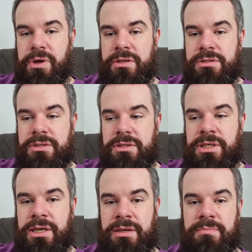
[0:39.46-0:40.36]
but
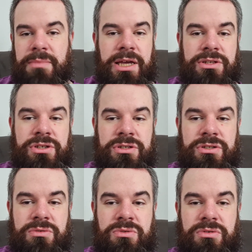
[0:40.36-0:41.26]
yeah, I
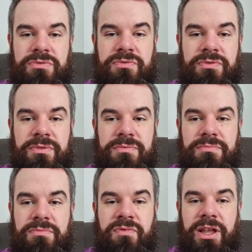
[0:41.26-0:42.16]
just sort of
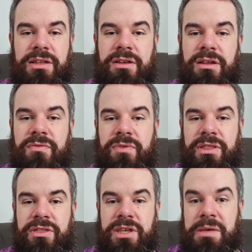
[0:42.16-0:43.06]
fell in love
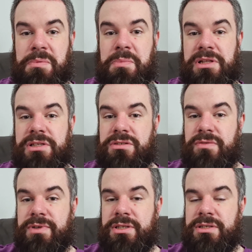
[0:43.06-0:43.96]
with the capabilities
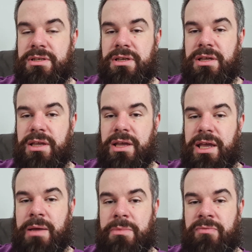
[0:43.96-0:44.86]
of it.
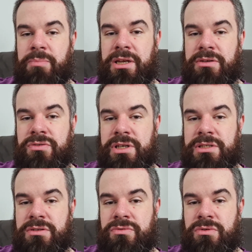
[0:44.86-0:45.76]
I've been
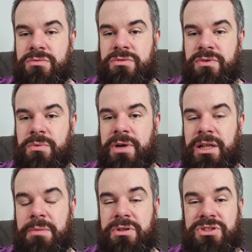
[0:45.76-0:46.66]
interested in drones for a
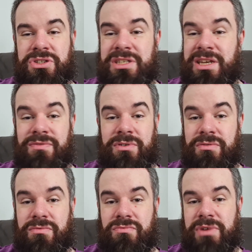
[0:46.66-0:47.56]
while, but just
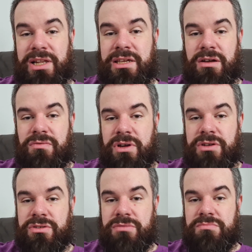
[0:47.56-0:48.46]
never really got
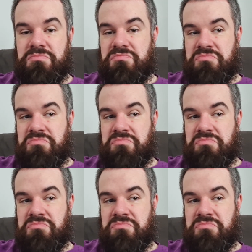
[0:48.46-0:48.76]
around to